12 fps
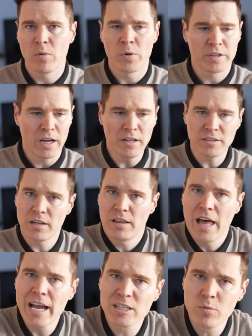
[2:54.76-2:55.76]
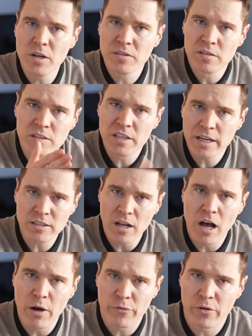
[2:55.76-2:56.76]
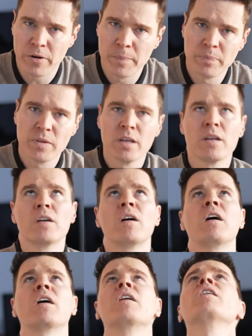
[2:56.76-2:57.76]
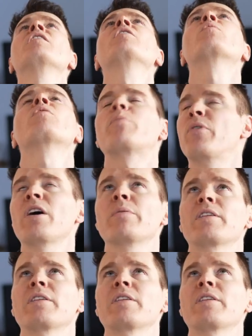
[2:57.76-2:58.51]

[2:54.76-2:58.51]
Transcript: we're down to the last one, the 6th offer. We were praying, we're